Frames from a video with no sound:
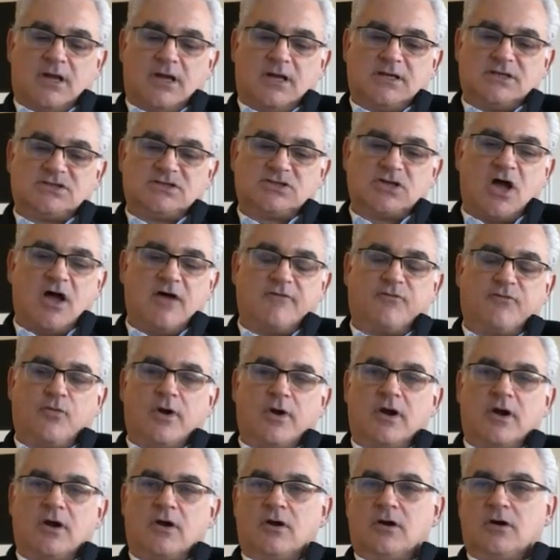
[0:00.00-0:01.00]

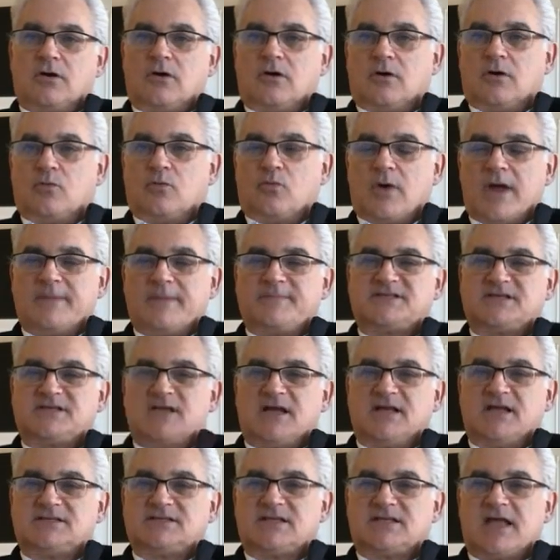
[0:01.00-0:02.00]
software or
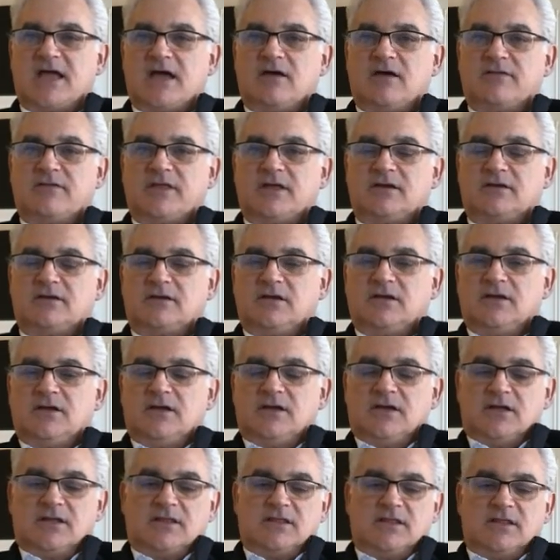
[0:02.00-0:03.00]
websites now
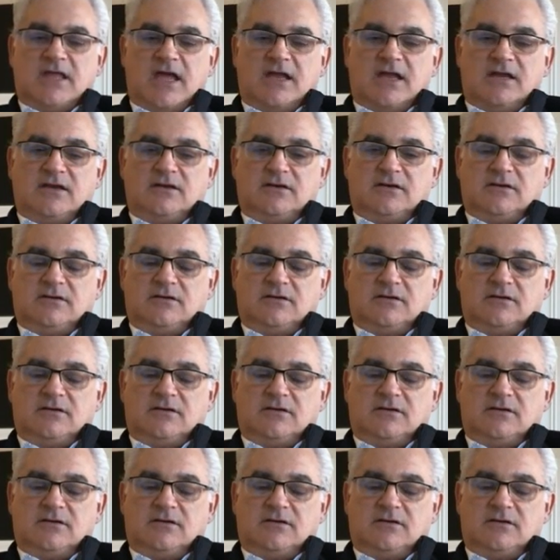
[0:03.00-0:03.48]
that